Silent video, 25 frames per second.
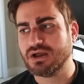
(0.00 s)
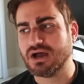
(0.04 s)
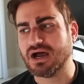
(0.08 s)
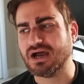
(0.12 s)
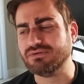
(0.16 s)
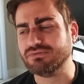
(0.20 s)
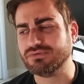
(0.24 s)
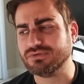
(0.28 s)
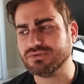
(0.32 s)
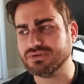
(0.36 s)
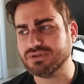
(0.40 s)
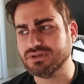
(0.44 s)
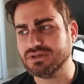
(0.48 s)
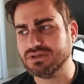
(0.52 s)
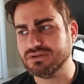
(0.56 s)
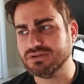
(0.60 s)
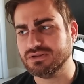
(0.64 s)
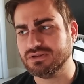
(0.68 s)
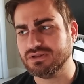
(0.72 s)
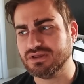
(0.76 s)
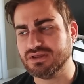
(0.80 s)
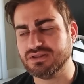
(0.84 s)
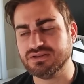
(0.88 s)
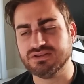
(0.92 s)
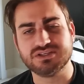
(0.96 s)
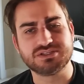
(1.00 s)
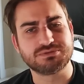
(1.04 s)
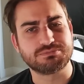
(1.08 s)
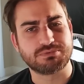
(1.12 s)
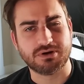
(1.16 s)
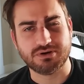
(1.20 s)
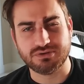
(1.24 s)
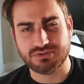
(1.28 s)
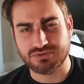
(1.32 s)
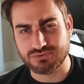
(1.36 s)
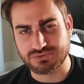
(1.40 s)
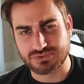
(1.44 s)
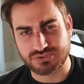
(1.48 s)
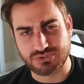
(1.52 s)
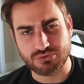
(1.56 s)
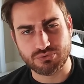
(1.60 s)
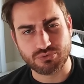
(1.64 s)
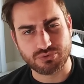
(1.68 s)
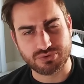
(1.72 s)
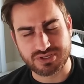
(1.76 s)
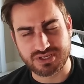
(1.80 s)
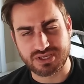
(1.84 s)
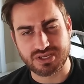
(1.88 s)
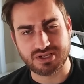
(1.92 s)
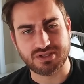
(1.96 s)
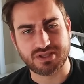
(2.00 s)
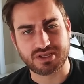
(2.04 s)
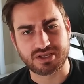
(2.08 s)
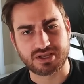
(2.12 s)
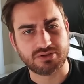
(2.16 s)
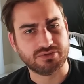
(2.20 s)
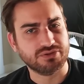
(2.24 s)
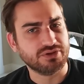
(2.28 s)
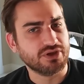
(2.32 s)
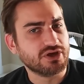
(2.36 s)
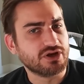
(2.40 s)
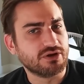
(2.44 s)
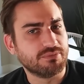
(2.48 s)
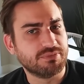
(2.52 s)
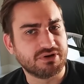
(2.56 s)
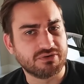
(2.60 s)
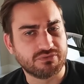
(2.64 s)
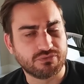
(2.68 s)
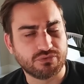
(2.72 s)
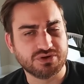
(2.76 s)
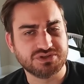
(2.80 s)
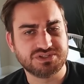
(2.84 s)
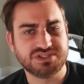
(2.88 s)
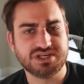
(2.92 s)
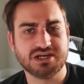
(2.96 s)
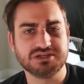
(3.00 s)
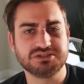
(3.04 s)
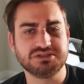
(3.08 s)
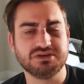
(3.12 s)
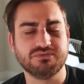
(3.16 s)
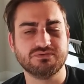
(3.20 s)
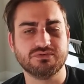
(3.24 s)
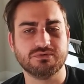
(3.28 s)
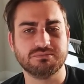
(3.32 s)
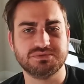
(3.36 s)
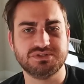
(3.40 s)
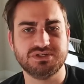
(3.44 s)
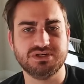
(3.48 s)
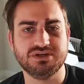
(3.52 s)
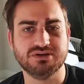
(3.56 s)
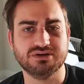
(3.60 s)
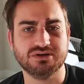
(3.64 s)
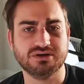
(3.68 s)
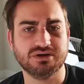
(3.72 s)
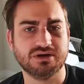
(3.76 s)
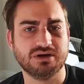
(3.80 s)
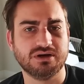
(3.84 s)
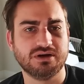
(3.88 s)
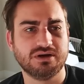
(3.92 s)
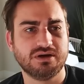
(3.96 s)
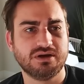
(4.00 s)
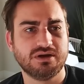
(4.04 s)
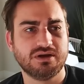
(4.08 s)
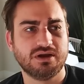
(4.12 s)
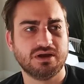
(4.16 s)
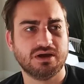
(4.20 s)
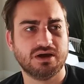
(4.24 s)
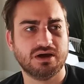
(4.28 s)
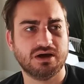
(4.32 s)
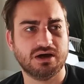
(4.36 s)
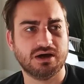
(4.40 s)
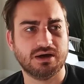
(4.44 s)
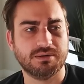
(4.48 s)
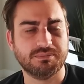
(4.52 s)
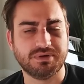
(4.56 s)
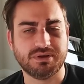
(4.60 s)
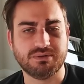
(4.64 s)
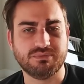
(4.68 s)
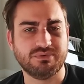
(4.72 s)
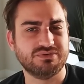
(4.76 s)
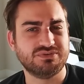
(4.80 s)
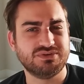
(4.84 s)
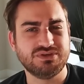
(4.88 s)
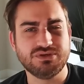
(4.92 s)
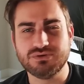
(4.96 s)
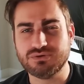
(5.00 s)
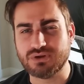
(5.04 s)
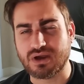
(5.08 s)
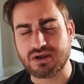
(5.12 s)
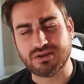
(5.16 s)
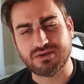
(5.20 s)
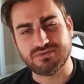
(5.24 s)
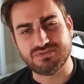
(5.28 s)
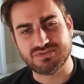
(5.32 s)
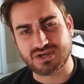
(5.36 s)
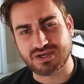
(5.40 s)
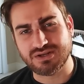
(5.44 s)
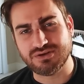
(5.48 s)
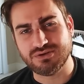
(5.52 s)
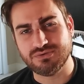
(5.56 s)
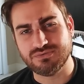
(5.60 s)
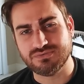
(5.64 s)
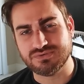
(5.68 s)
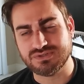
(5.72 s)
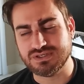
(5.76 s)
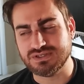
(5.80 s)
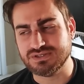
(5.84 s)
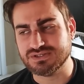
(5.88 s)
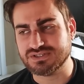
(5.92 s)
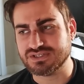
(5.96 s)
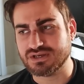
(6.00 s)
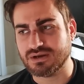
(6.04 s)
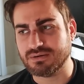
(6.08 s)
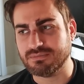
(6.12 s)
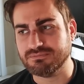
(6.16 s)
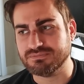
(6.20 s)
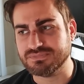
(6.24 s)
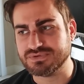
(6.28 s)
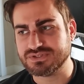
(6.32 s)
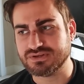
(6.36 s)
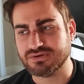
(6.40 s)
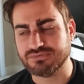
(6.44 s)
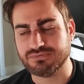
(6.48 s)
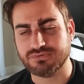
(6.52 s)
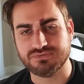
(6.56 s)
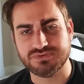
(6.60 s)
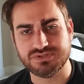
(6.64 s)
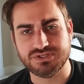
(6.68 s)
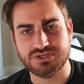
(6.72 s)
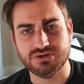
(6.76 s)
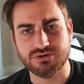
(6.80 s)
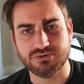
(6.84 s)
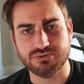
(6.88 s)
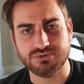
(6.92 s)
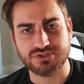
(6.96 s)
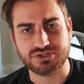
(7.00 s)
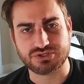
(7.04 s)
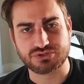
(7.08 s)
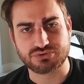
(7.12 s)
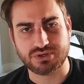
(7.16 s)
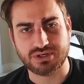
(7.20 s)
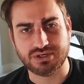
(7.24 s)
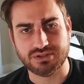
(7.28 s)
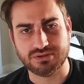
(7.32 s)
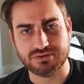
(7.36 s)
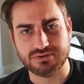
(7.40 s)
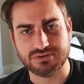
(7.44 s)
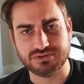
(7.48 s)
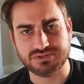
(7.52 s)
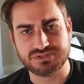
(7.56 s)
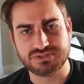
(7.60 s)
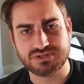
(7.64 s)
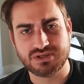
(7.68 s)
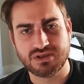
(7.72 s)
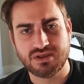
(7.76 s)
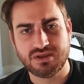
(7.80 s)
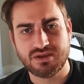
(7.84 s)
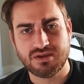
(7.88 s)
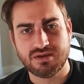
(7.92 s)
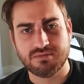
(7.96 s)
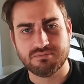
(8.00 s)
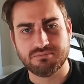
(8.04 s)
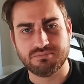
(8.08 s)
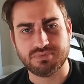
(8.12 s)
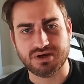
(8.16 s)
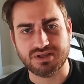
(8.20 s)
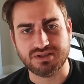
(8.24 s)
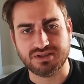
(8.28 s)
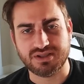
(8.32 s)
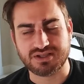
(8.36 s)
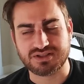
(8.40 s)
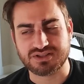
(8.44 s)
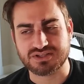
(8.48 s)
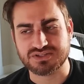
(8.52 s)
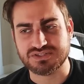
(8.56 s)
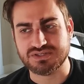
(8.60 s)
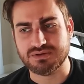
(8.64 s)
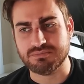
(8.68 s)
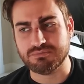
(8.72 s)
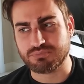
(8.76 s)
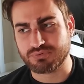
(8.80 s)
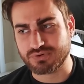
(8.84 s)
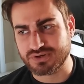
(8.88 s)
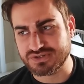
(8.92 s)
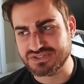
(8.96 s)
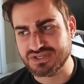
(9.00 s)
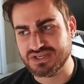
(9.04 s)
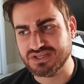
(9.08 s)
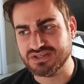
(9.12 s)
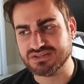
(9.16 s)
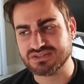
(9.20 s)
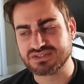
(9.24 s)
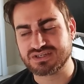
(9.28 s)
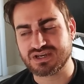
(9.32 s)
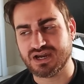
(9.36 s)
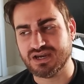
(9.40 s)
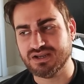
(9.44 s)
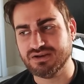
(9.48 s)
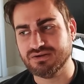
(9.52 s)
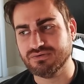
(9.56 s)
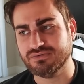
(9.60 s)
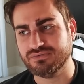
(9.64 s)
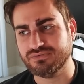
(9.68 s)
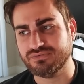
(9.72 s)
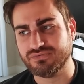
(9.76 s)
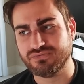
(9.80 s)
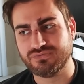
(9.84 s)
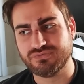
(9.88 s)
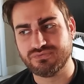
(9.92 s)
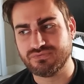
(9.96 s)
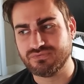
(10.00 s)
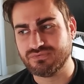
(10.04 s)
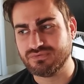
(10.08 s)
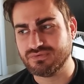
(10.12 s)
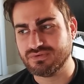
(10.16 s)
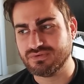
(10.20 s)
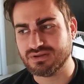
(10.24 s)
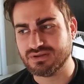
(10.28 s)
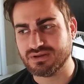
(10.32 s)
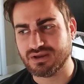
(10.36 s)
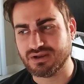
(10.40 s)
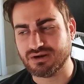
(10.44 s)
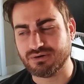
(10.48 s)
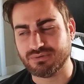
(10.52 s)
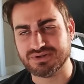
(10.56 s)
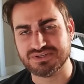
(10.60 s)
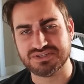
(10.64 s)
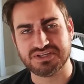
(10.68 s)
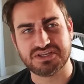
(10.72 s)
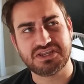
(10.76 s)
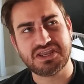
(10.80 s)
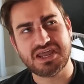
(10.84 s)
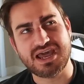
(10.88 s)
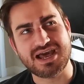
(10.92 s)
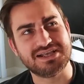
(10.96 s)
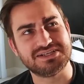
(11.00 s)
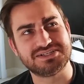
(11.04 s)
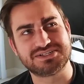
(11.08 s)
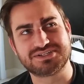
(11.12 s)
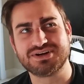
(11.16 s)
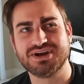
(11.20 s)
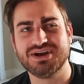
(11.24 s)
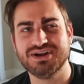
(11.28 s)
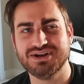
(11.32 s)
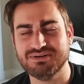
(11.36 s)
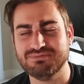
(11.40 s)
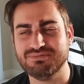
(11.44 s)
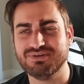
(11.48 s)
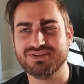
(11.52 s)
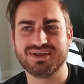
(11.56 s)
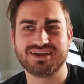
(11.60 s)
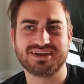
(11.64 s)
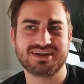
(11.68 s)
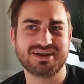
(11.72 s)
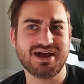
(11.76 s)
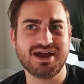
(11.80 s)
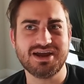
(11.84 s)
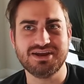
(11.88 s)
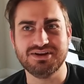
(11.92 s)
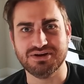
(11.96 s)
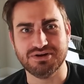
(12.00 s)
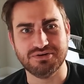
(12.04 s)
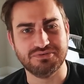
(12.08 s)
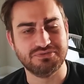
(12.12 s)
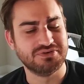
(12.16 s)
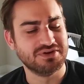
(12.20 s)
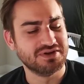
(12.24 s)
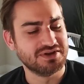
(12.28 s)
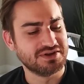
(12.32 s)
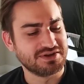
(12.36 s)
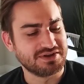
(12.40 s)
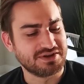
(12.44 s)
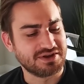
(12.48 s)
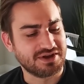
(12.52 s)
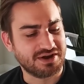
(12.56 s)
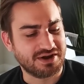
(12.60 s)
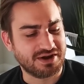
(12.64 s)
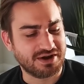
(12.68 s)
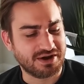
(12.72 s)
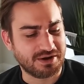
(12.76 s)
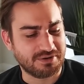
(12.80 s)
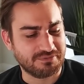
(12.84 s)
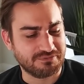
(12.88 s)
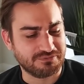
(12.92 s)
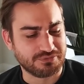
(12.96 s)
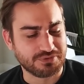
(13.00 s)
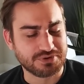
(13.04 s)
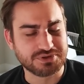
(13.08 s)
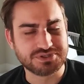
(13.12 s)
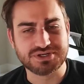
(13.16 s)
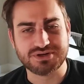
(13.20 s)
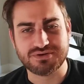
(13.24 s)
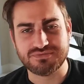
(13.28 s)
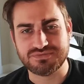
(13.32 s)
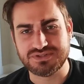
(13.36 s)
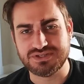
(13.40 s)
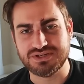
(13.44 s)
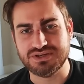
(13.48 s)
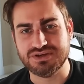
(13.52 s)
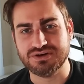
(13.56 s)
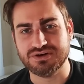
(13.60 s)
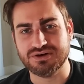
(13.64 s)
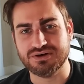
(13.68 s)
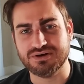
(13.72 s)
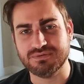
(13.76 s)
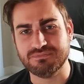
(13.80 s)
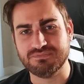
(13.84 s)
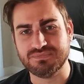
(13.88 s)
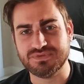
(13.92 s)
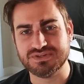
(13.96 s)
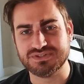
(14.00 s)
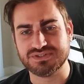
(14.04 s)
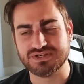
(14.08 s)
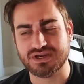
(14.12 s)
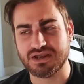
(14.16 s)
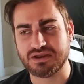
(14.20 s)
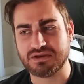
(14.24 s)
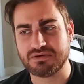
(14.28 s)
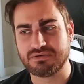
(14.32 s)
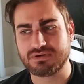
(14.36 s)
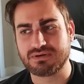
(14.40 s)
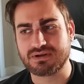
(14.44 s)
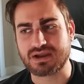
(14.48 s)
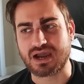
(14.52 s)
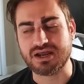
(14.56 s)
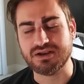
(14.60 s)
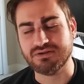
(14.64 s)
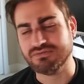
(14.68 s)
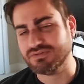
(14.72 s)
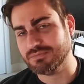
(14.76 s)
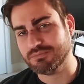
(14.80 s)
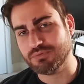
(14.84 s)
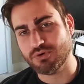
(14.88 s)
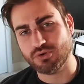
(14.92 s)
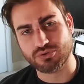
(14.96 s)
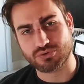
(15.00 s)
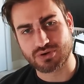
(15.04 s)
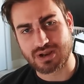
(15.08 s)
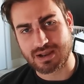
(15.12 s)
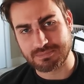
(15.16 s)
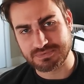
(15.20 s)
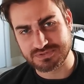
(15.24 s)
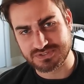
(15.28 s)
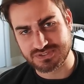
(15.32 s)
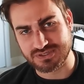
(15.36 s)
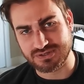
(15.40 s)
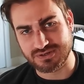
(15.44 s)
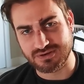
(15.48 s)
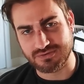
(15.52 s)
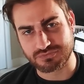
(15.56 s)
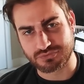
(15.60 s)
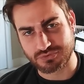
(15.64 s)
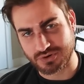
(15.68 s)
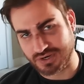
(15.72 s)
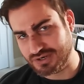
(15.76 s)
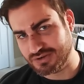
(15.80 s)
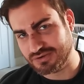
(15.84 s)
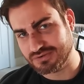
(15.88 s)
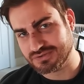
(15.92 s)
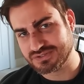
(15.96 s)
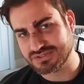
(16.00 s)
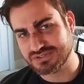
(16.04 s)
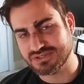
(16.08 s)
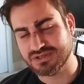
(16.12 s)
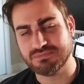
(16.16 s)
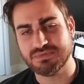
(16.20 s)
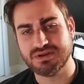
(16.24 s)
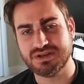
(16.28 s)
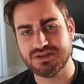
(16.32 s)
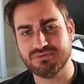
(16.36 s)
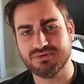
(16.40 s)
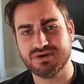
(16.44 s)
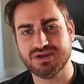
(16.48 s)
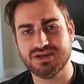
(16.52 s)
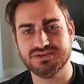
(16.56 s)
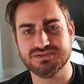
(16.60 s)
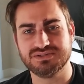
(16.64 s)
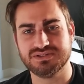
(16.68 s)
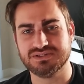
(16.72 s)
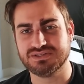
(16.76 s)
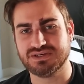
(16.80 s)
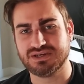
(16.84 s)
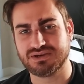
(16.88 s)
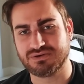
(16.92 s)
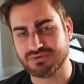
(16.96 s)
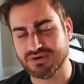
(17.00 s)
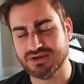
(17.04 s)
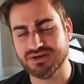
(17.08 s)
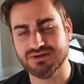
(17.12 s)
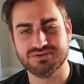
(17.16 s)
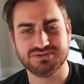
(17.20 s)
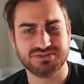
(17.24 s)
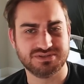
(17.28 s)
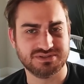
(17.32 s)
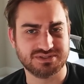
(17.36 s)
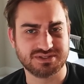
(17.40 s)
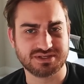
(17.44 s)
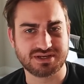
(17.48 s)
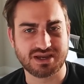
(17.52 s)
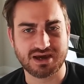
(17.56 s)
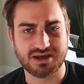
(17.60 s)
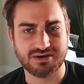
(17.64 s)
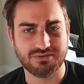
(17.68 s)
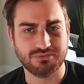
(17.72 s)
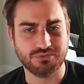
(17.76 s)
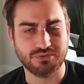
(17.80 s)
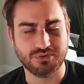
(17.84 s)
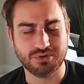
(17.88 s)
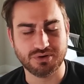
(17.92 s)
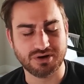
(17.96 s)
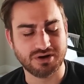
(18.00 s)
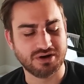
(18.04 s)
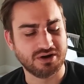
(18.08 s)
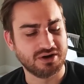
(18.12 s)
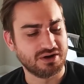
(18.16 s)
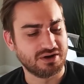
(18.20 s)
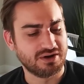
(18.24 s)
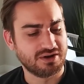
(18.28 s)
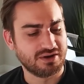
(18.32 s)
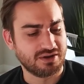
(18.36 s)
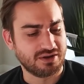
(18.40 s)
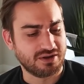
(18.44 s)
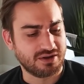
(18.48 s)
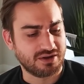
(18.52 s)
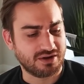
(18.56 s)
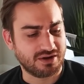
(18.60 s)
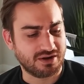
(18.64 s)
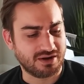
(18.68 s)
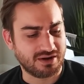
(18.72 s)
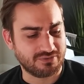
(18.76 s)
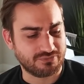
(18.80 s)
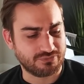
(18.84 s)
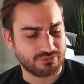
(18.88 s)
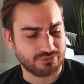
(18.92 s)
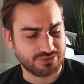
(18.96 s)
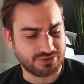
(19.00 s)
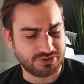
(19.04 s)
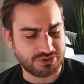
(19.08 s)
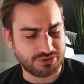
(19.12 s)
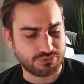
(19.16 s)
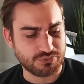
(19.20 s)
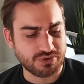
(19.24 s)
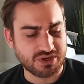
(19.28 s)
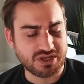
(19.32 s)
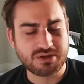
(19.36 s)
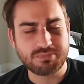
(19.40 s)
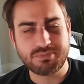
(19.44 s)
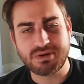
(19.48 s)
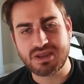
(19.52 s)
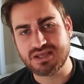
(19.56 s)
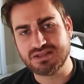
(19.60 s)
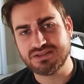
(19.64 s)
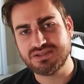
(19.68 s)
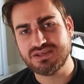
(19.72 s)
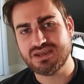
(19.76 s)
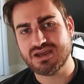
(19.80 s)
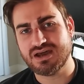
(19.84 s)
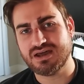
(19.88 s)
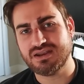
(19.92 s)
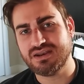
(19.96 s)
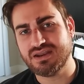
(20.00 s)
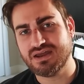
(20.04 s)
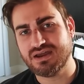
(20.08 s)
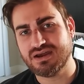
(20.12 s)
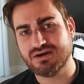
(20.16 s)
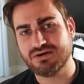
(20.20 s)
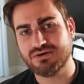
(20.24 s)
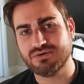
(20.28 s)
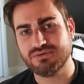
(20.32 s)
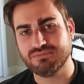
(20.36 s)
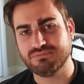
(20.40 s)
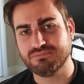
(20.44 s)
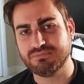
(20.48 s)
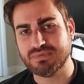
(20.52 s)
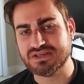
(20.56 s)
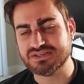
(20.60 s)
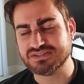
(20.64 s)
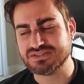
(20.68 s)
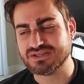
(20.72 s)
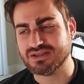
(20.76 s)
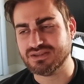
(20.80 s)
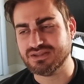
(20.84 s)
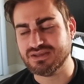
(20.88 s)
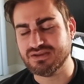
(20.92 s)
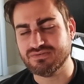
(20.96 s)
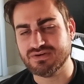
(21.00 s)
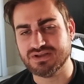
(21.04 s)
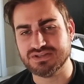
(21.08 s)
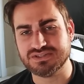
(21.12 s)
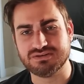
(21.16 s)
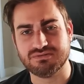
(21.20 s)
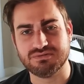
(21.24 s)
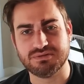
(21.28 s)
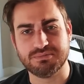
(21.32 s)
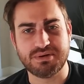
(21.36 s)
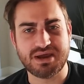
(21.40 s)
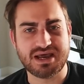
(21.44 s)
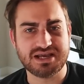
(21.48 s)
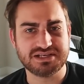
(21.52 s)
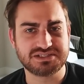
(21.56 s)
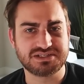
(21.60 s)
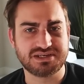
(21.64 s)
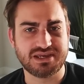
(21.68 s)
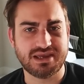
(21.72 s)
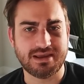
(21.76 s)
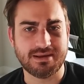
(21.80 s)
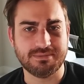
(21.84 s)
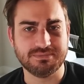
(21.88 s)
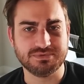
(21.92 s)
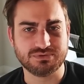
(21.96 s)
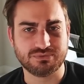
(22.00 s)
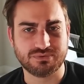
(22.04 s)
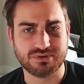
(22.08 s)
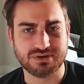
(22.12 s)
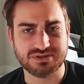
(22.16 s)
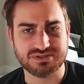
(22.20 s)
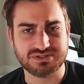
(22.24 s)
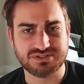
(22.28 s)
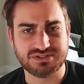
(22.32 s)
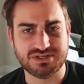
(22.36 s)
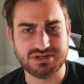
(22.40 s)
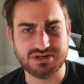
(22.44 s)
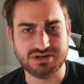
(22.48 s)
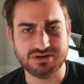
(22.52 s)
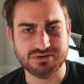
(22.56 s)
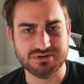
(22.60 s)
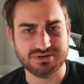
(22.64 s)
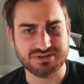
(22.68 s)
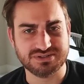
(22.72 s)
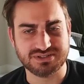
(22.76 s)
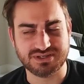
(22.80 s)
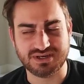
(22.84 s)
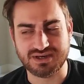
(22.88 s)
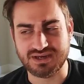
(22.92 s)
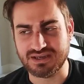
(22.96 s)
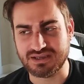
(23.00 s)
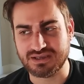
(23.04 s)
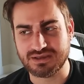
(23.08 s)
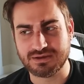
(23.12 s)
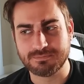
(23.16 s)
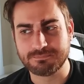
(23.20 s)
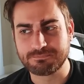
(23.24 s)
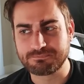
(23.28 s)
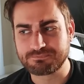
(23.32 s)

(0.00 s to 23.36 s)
I've only in this part there's you only get like a little bit of voice acting from Tyr, um, and we've you know I, I know you've seen some stuff of Tyr in the trailers, but like this imprisoned kind of I don't want to say castrated, but like kind of uh, version of Tyr is like kind of the polar opposite of Kratos in many ways. Is like Kratos is the god of war uh, for the Greek pantheon now, based on the events of the past games, whereas Tyr is like